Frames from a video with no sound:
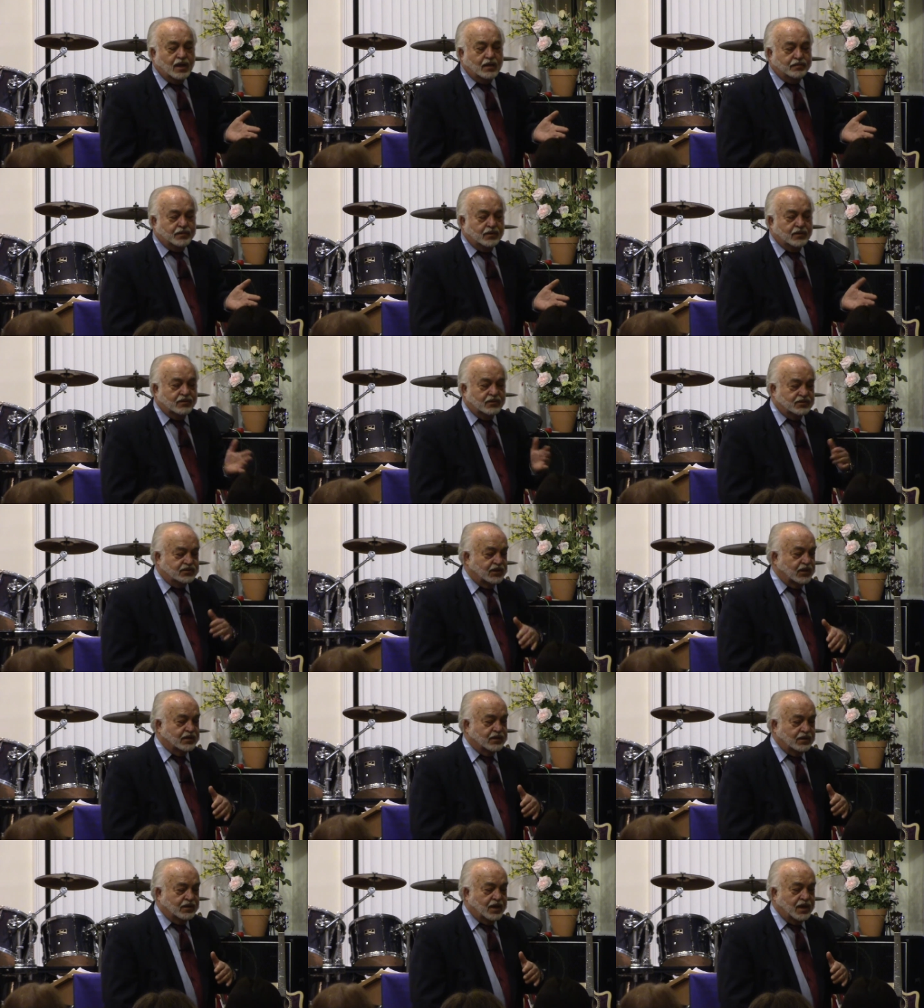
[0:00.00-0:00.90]
happened on the
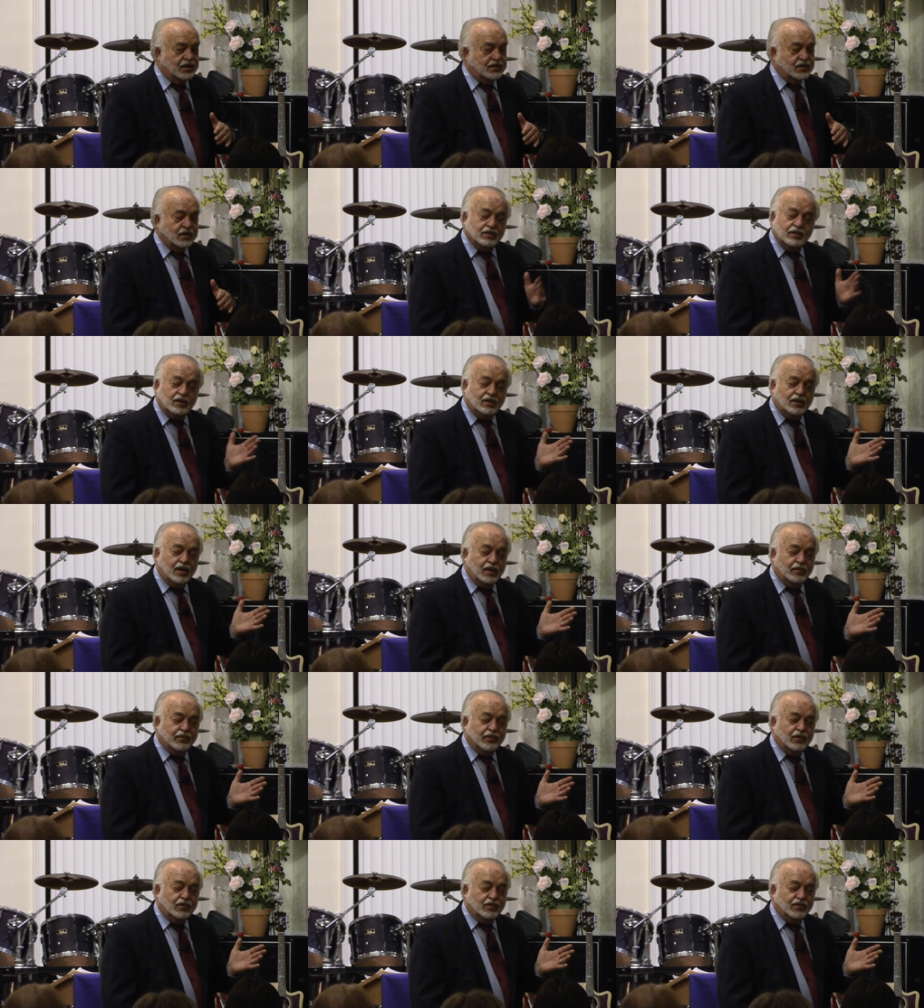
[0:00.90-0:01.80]
second night that didn't
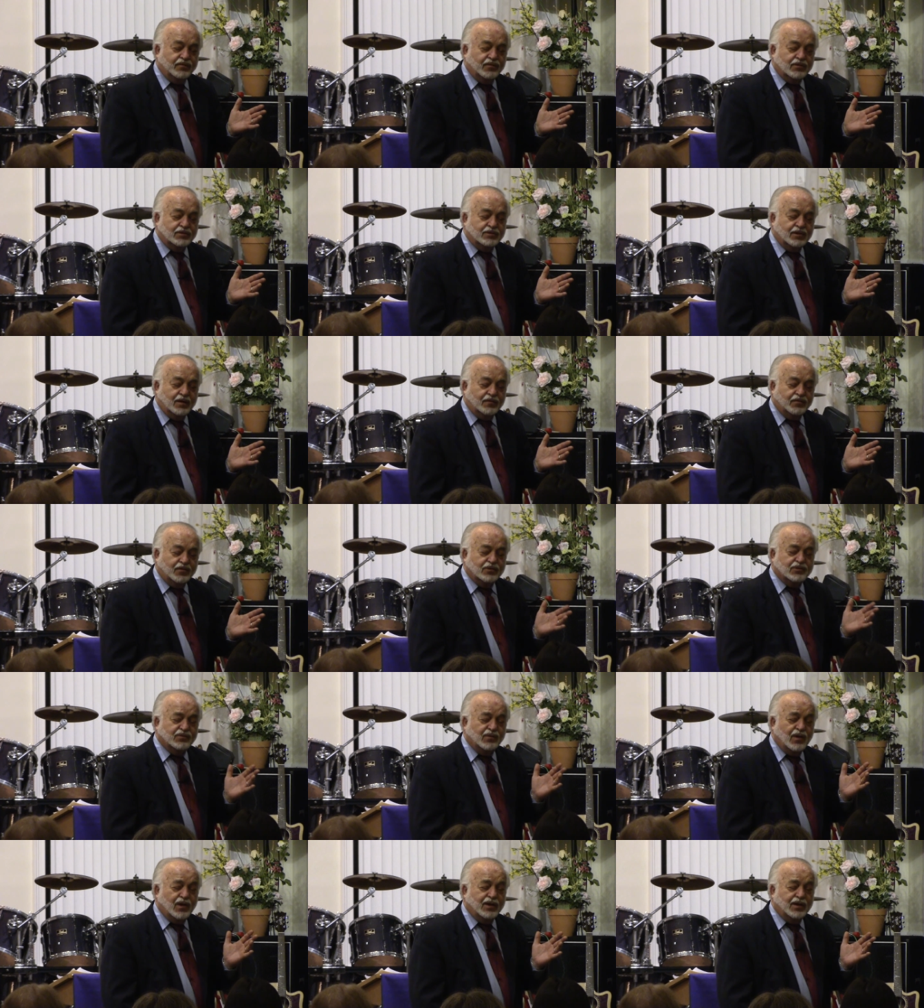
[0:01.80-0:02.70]
happen on the first night.
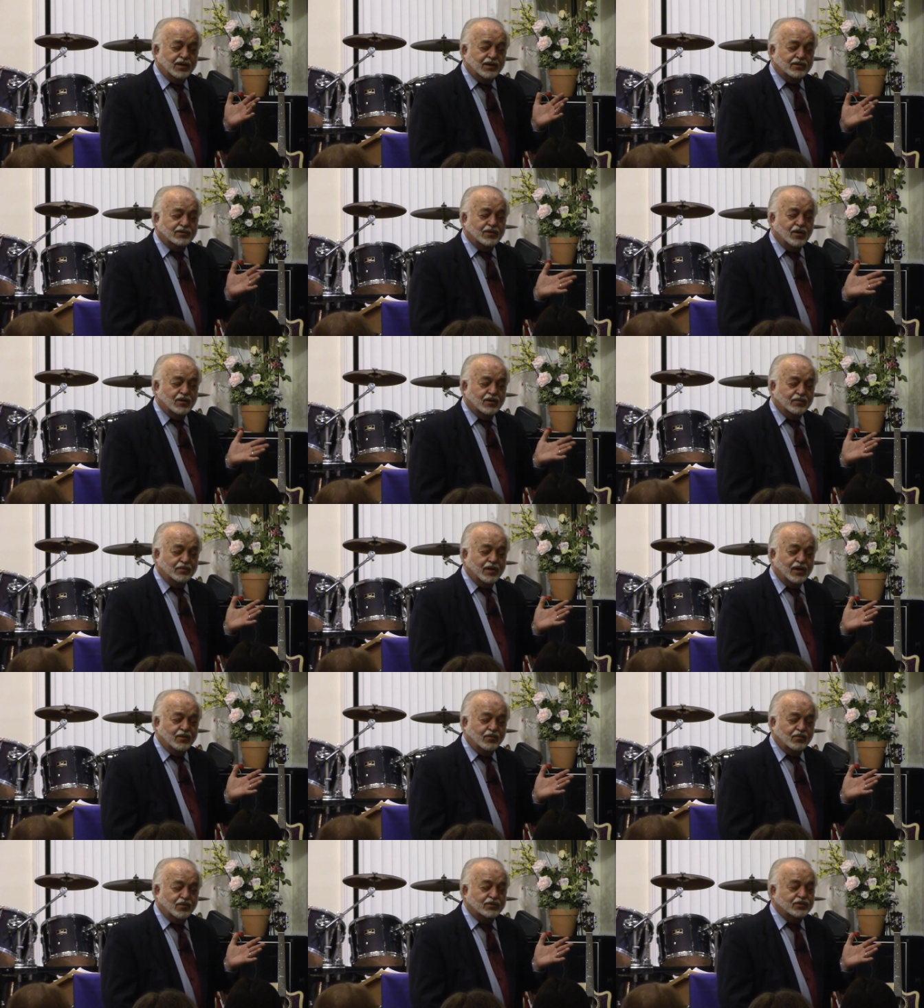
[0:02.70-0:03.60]
First of all, I didn't talk
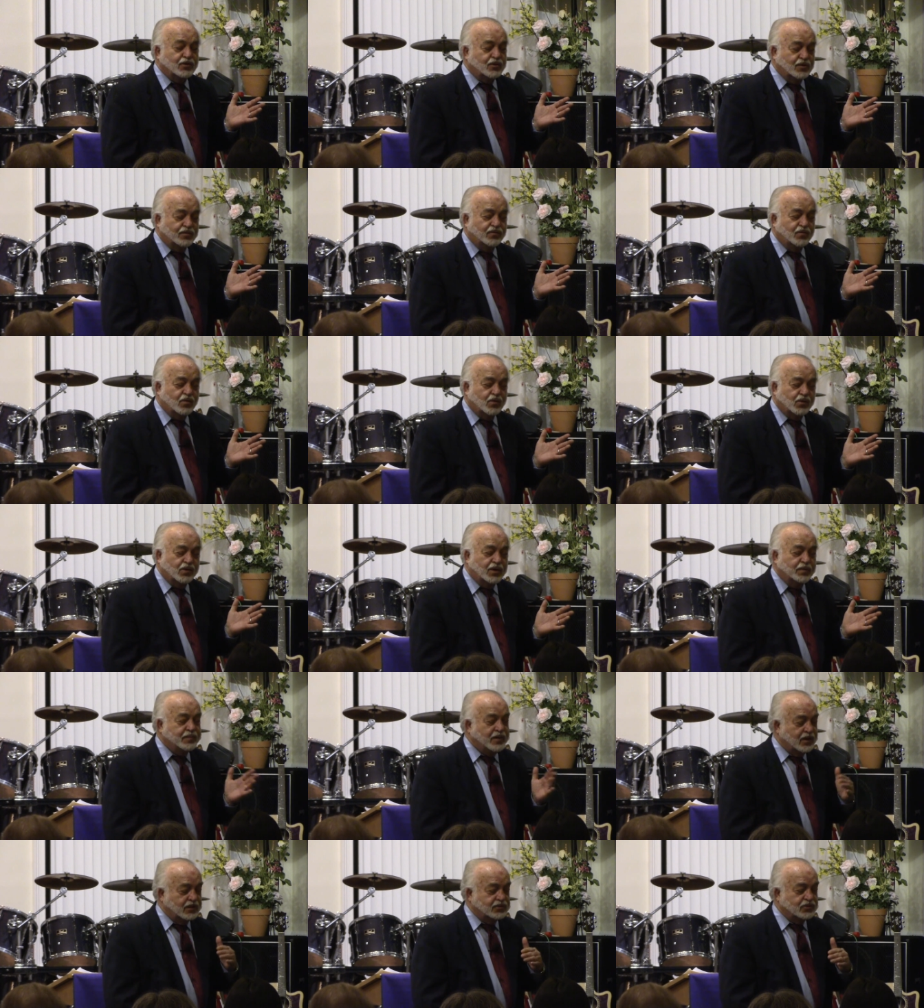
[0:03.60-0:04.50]
about what to look for in
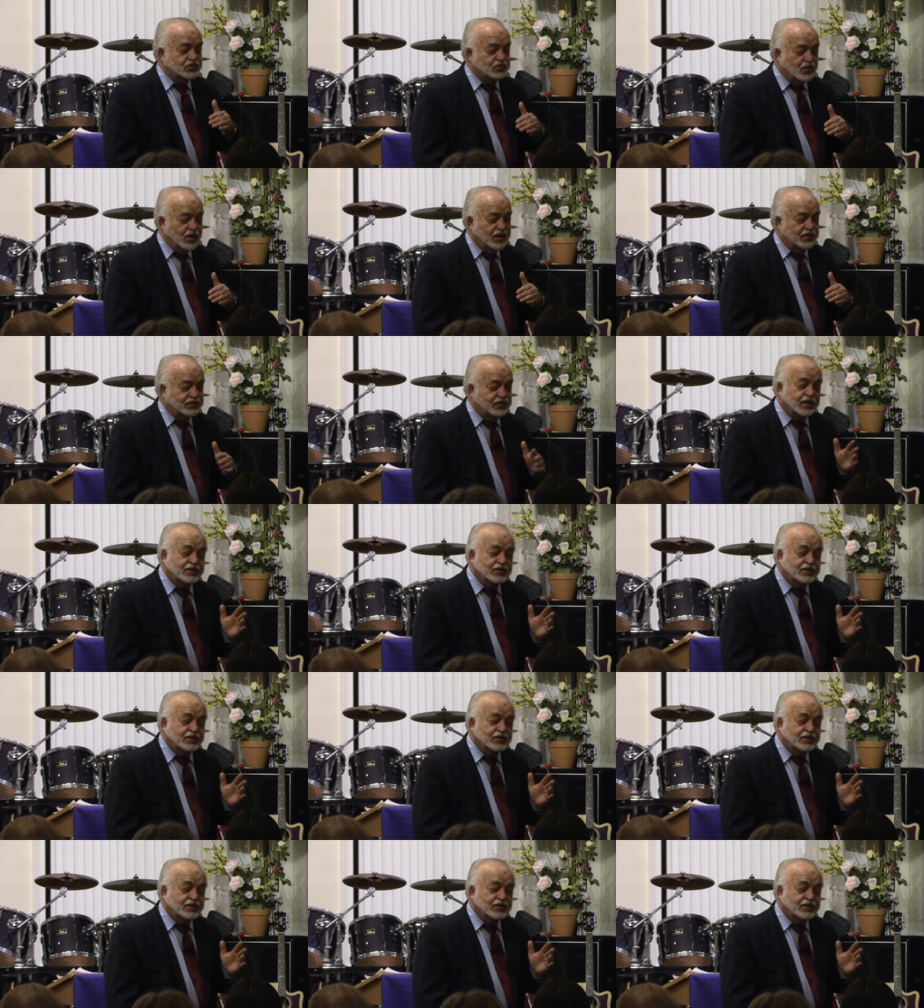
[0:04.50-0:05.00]
a pastor's Why?